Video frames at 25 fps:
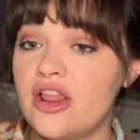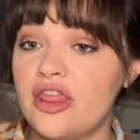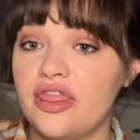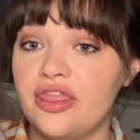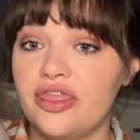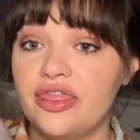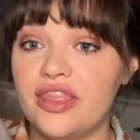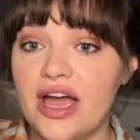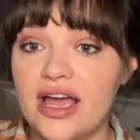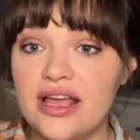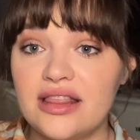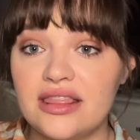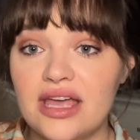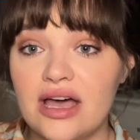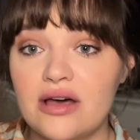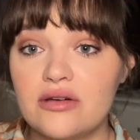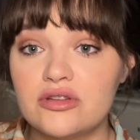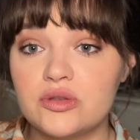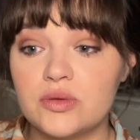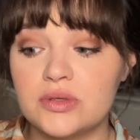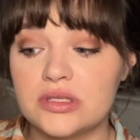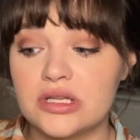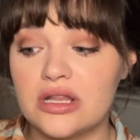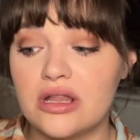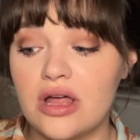Ninth House
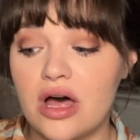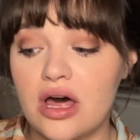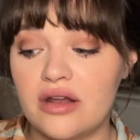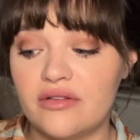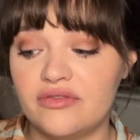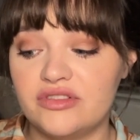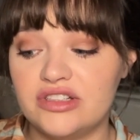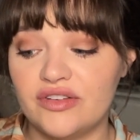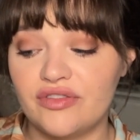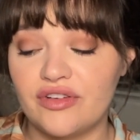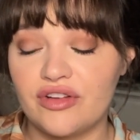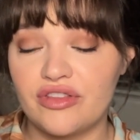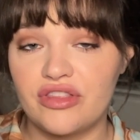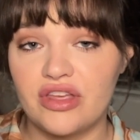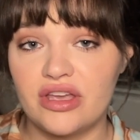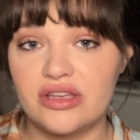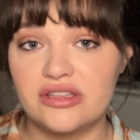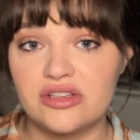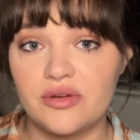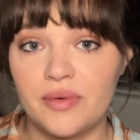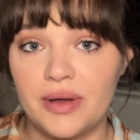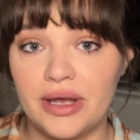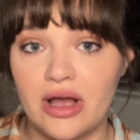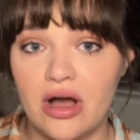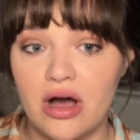was a lot of different things
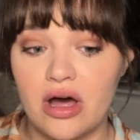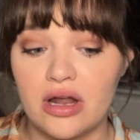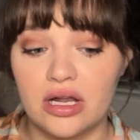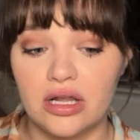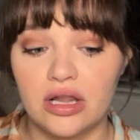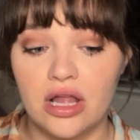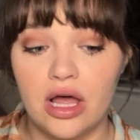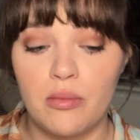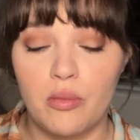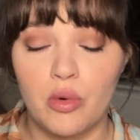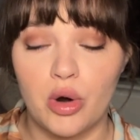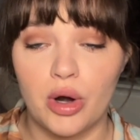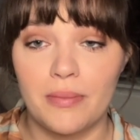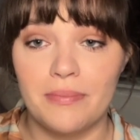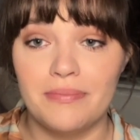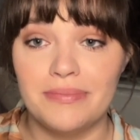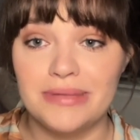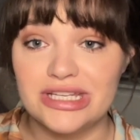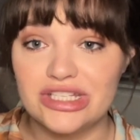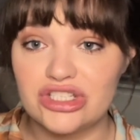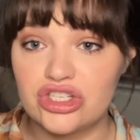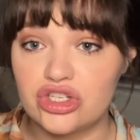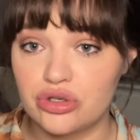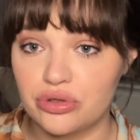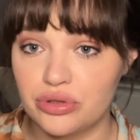going on, a lot more
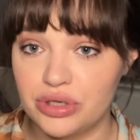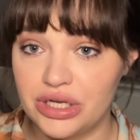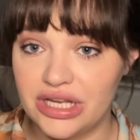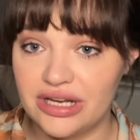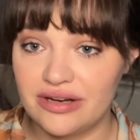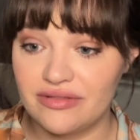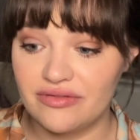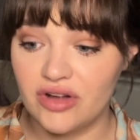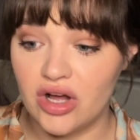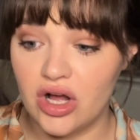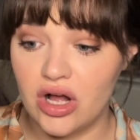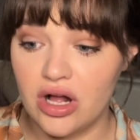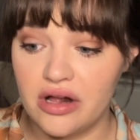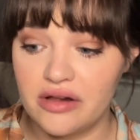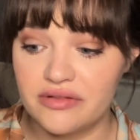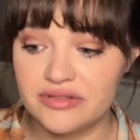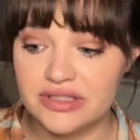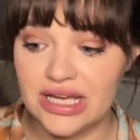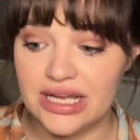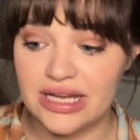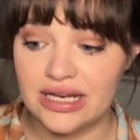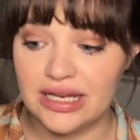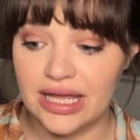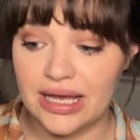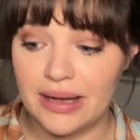mystery involved,
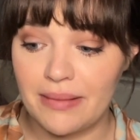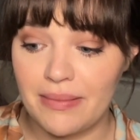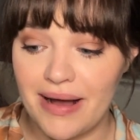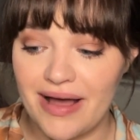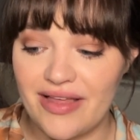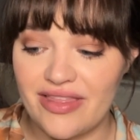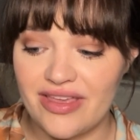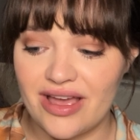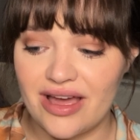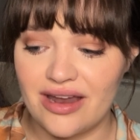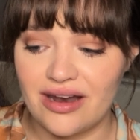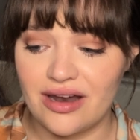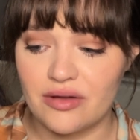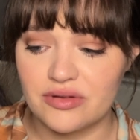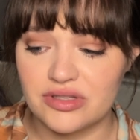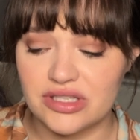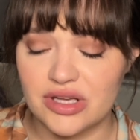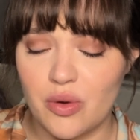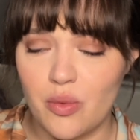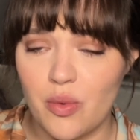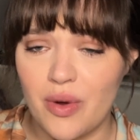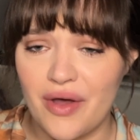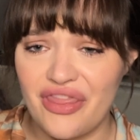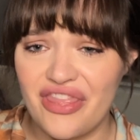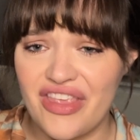and like by the end I was
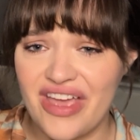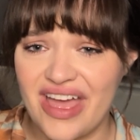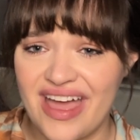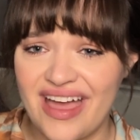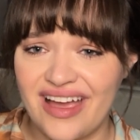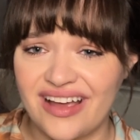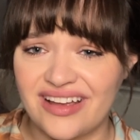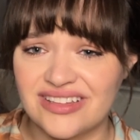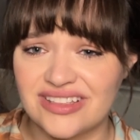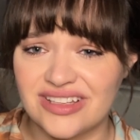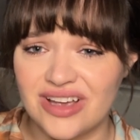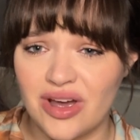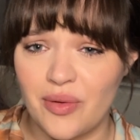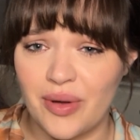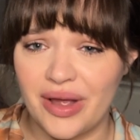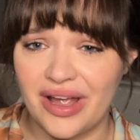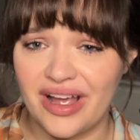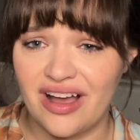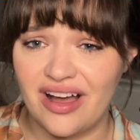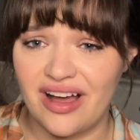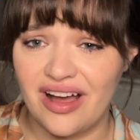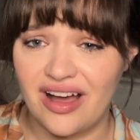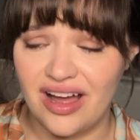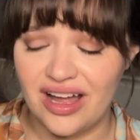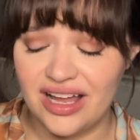like, what the heck is going
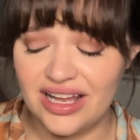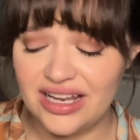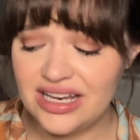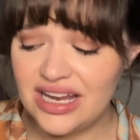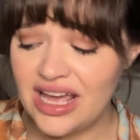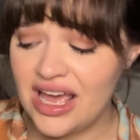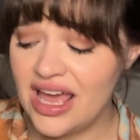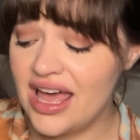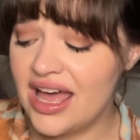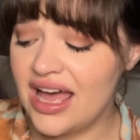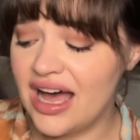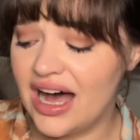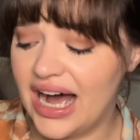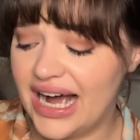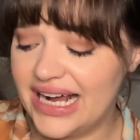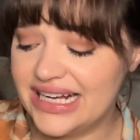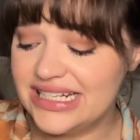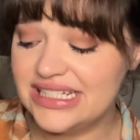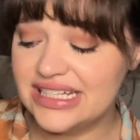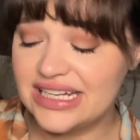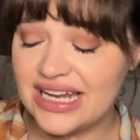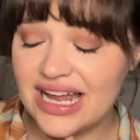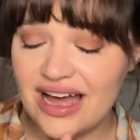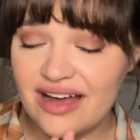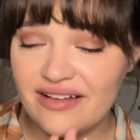on? I
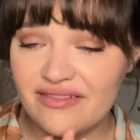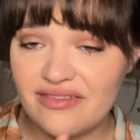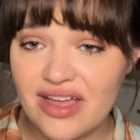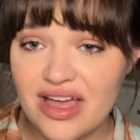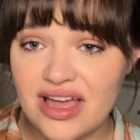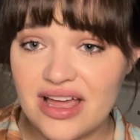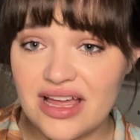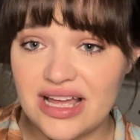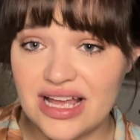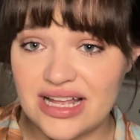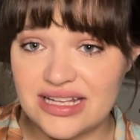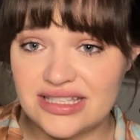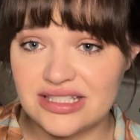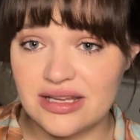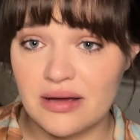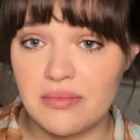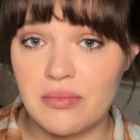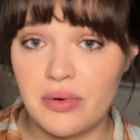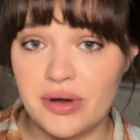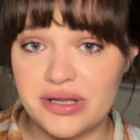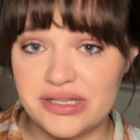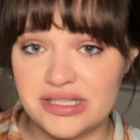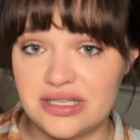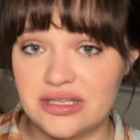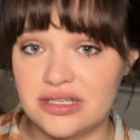did have that at some
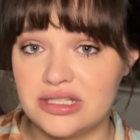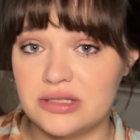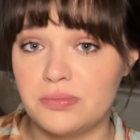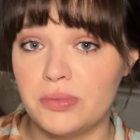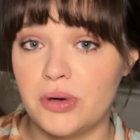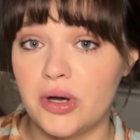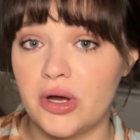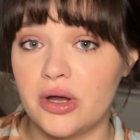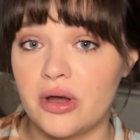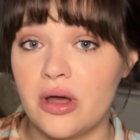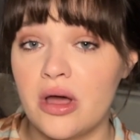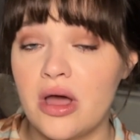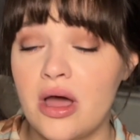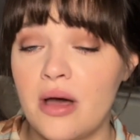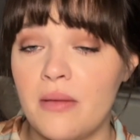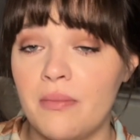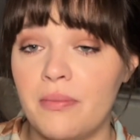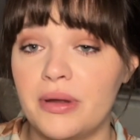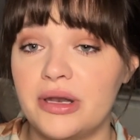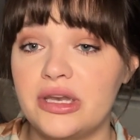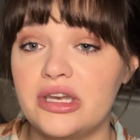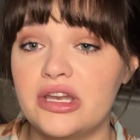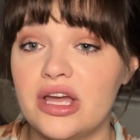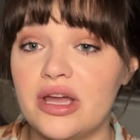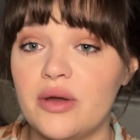points in this book,
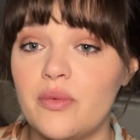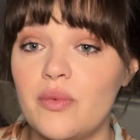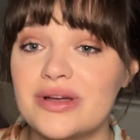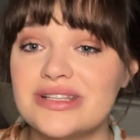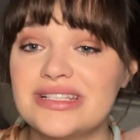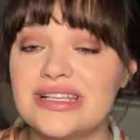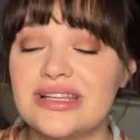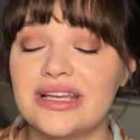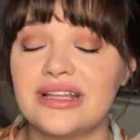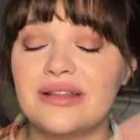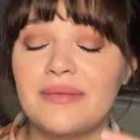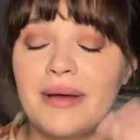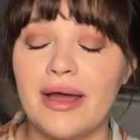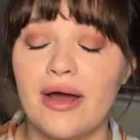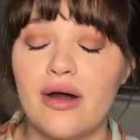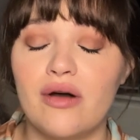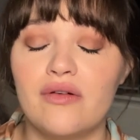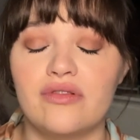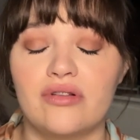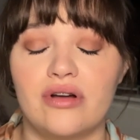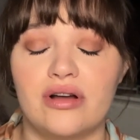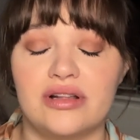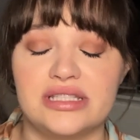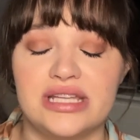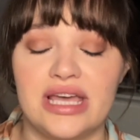but no, it wasn't like my
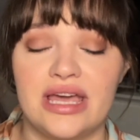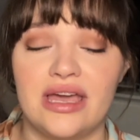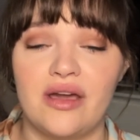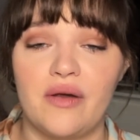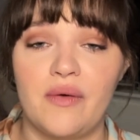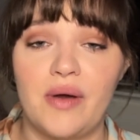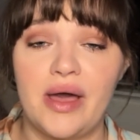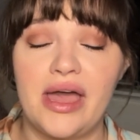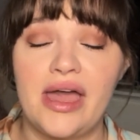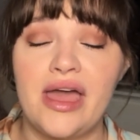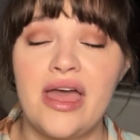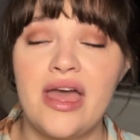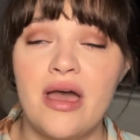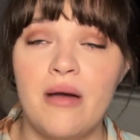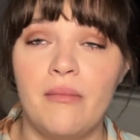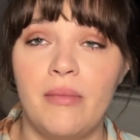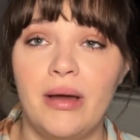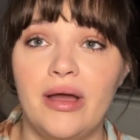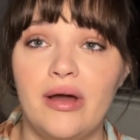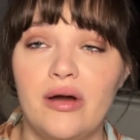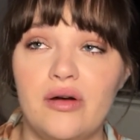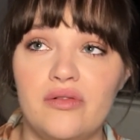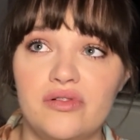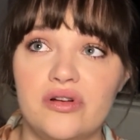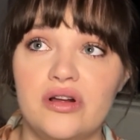overall takeaway. My
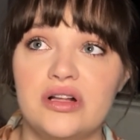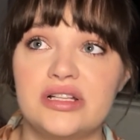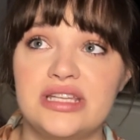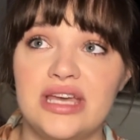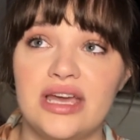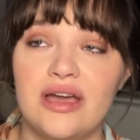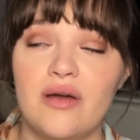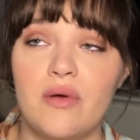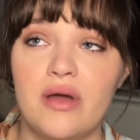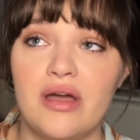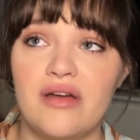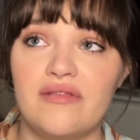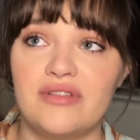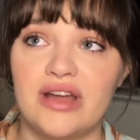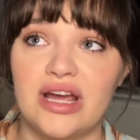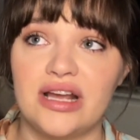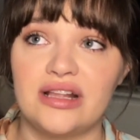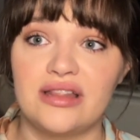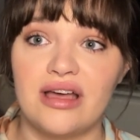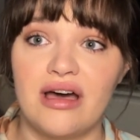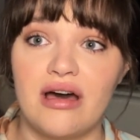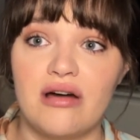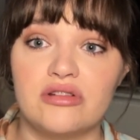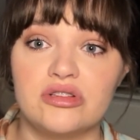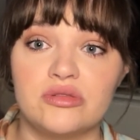overall takeaway of Ninth
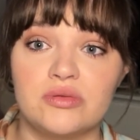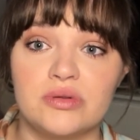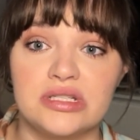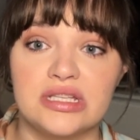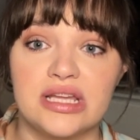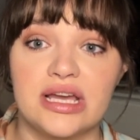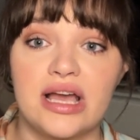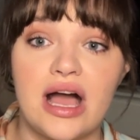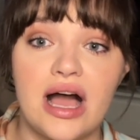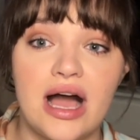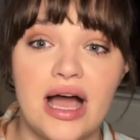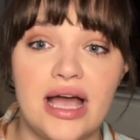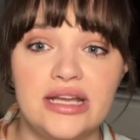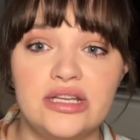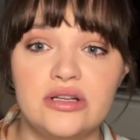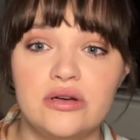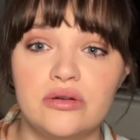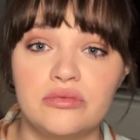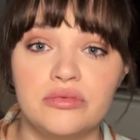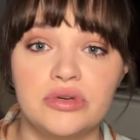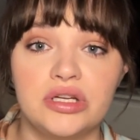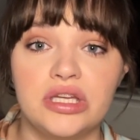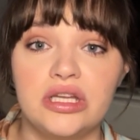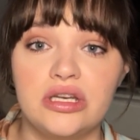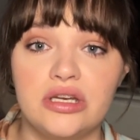House was like, I don't
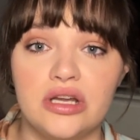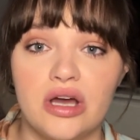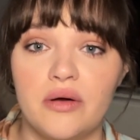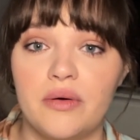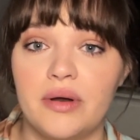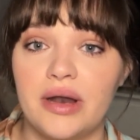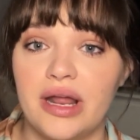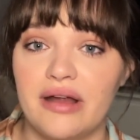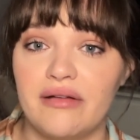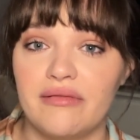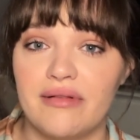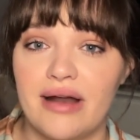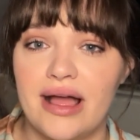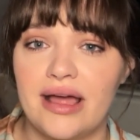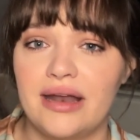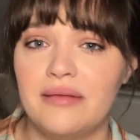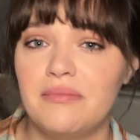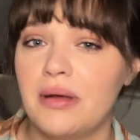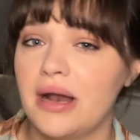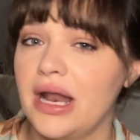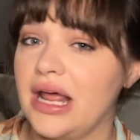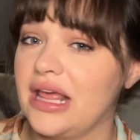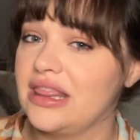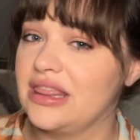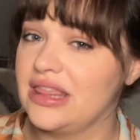really know what I read,
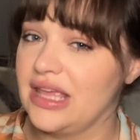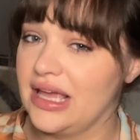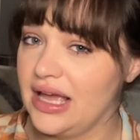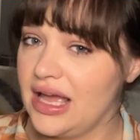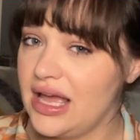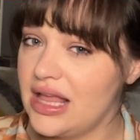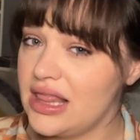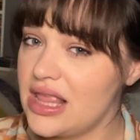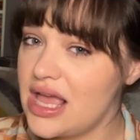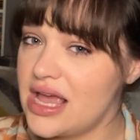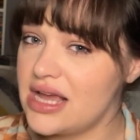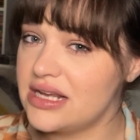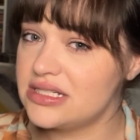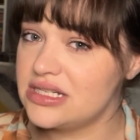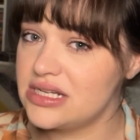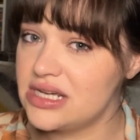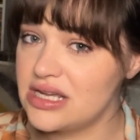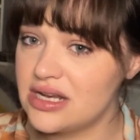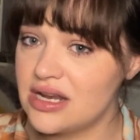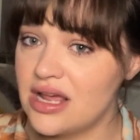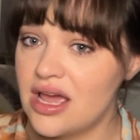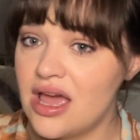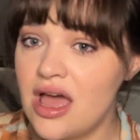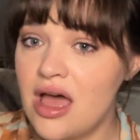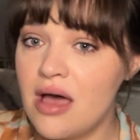but I think I liked
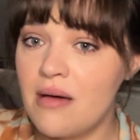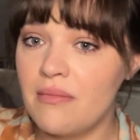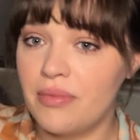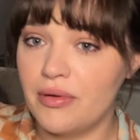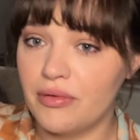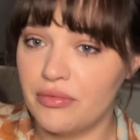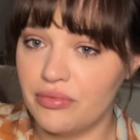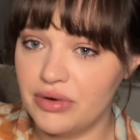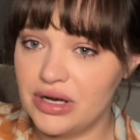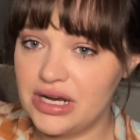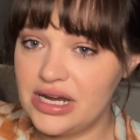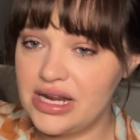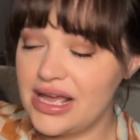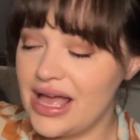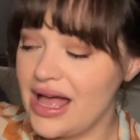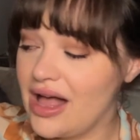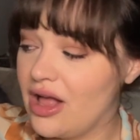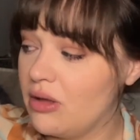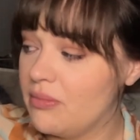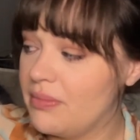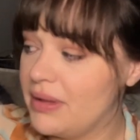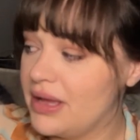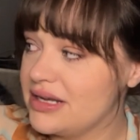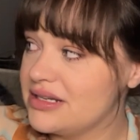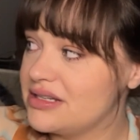it. But reading
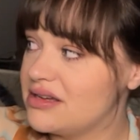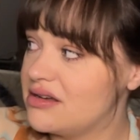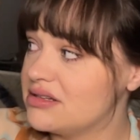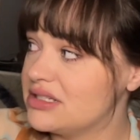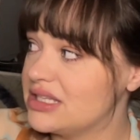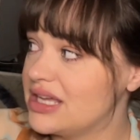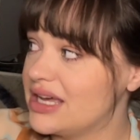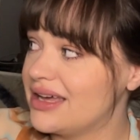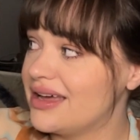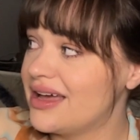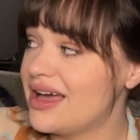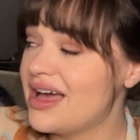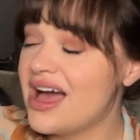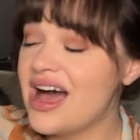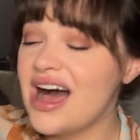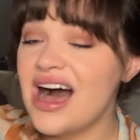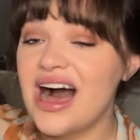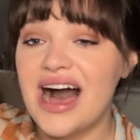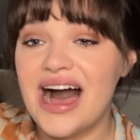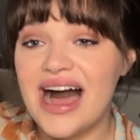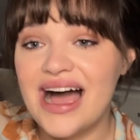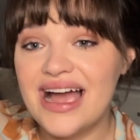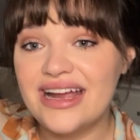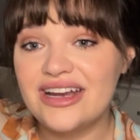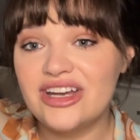Hellbent, I was like,
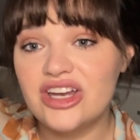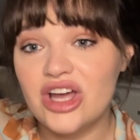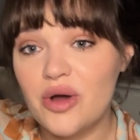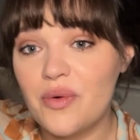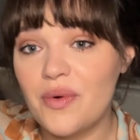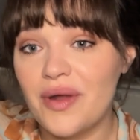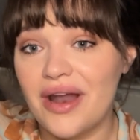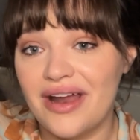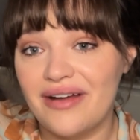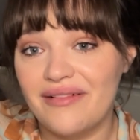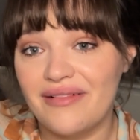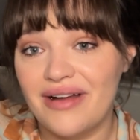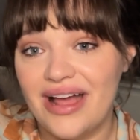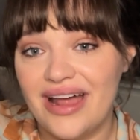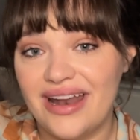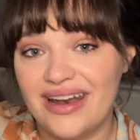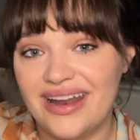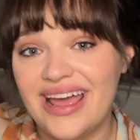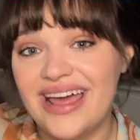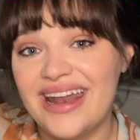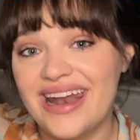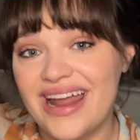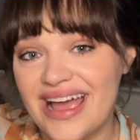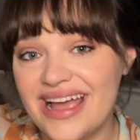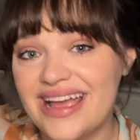I know what I read
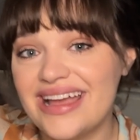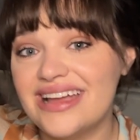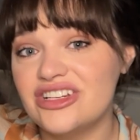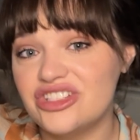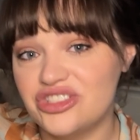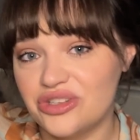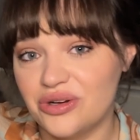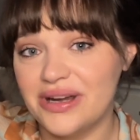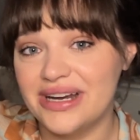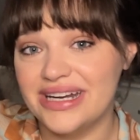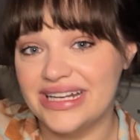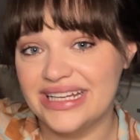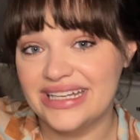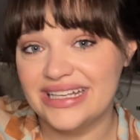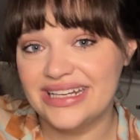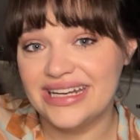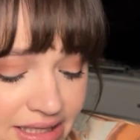and I enjoyed it.